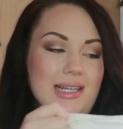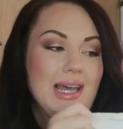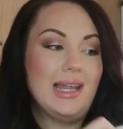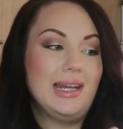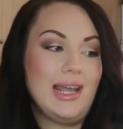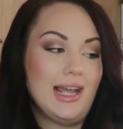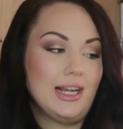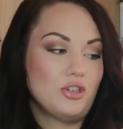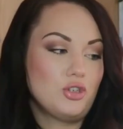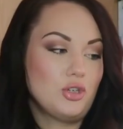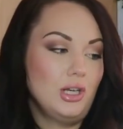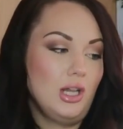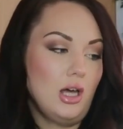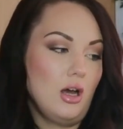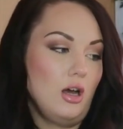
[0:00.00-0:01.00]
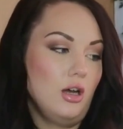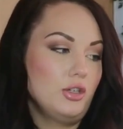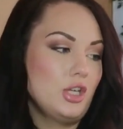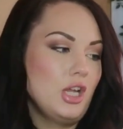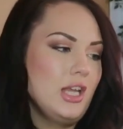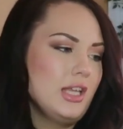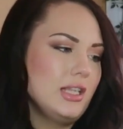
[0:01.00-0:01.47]
an extra large,
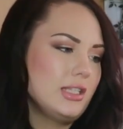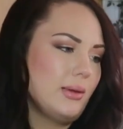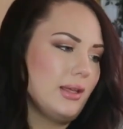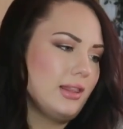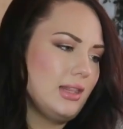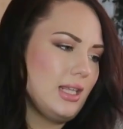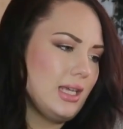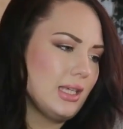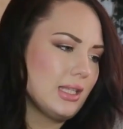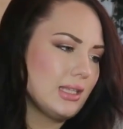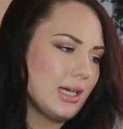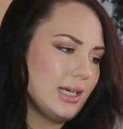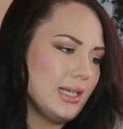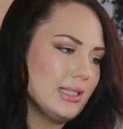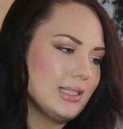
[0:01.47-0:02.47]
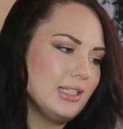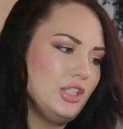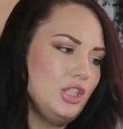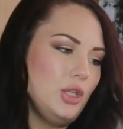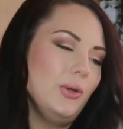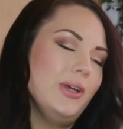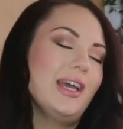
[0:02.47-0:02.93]
so I think that is in
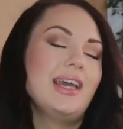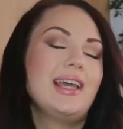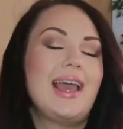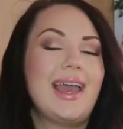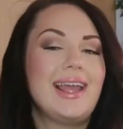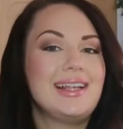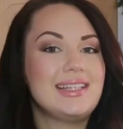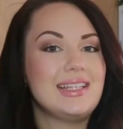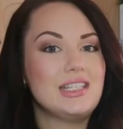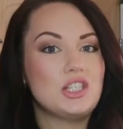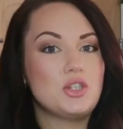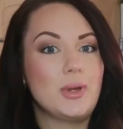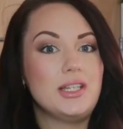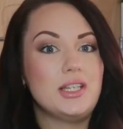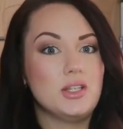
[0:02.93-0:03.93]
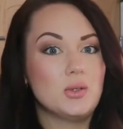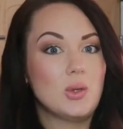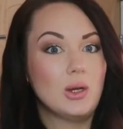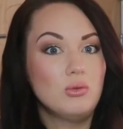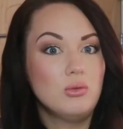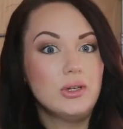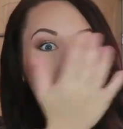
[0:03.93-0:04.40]
the UK 18 to 20, so I
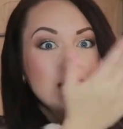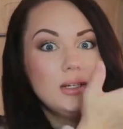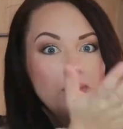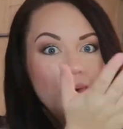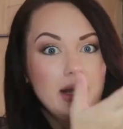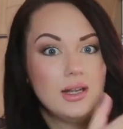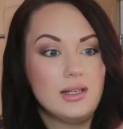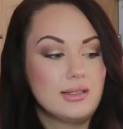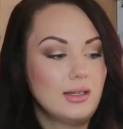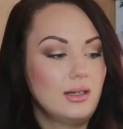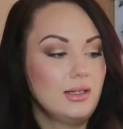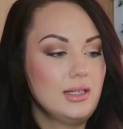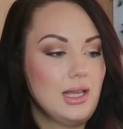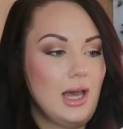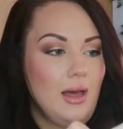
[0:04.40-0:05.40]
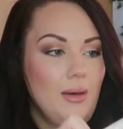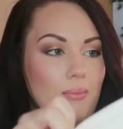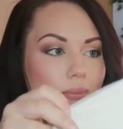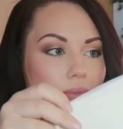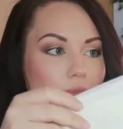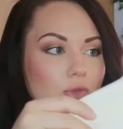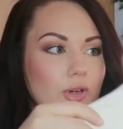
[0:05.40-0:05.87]
really went a size,
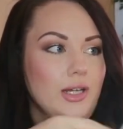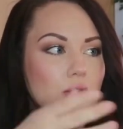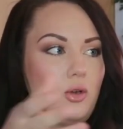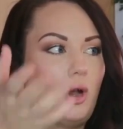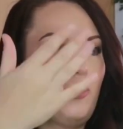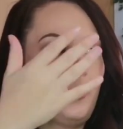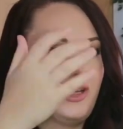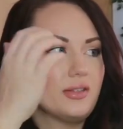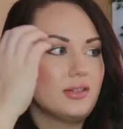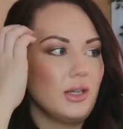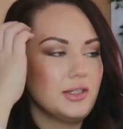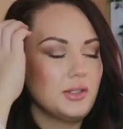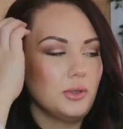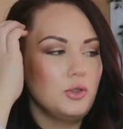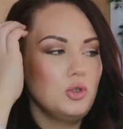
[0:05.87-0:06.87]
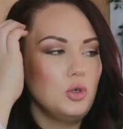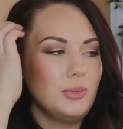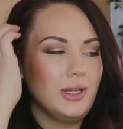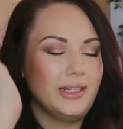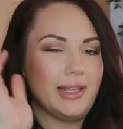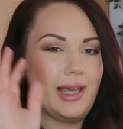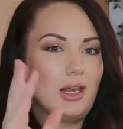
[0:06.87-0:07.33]
really got a bigger size. So normally
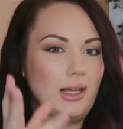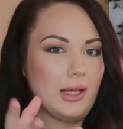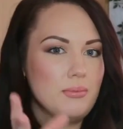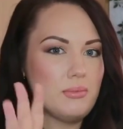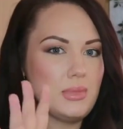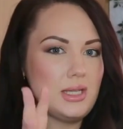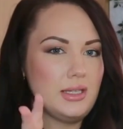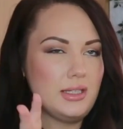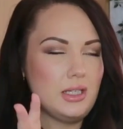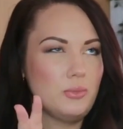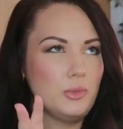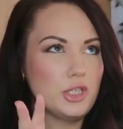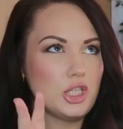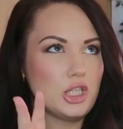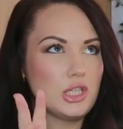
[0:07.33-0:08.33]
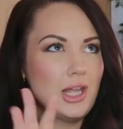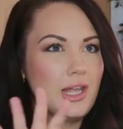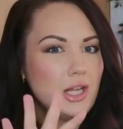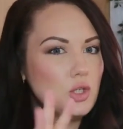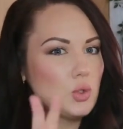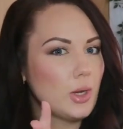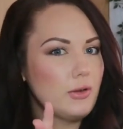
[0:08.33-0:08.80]
I'd get like a medium, which is
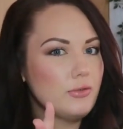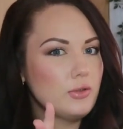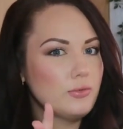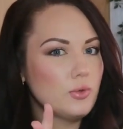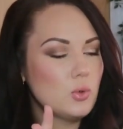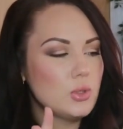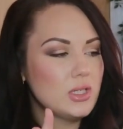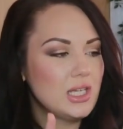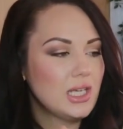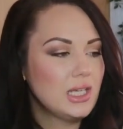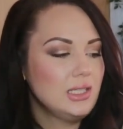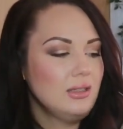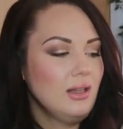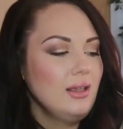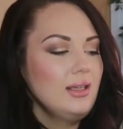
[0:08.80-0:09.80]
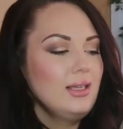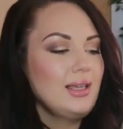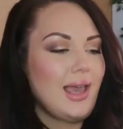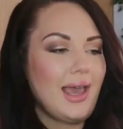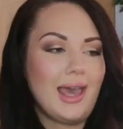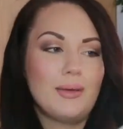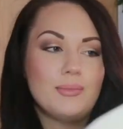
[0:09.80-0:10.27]
12 to 14,
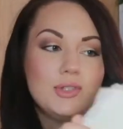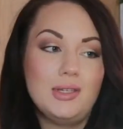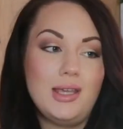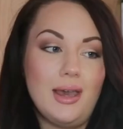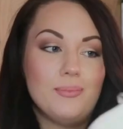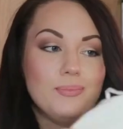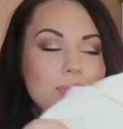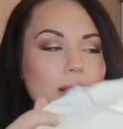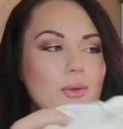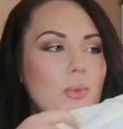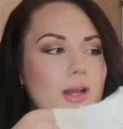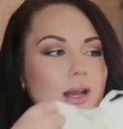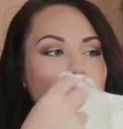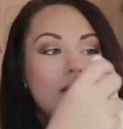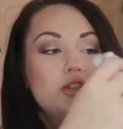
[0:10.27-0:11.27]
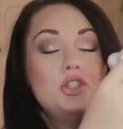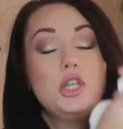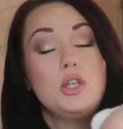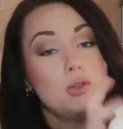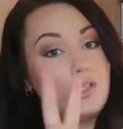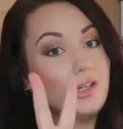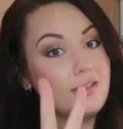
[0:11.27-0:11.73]
and so yeah, went
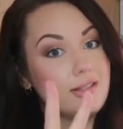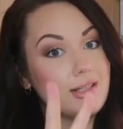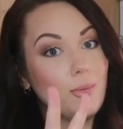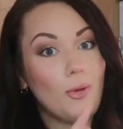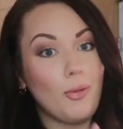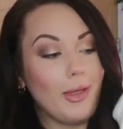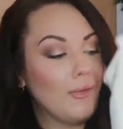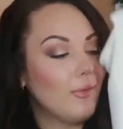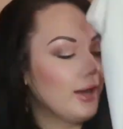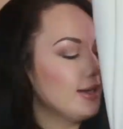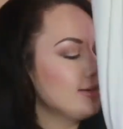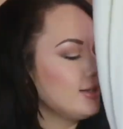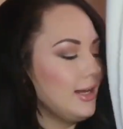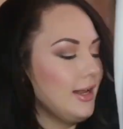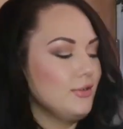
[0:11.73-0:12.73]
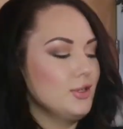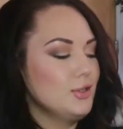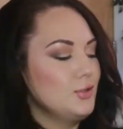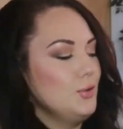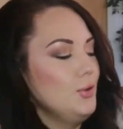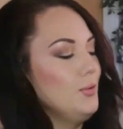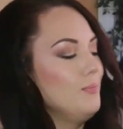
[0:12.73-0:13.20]
2 sizes up on that one actually, I just
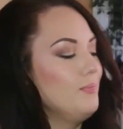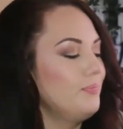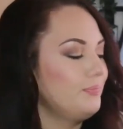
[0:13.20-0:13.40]
thought.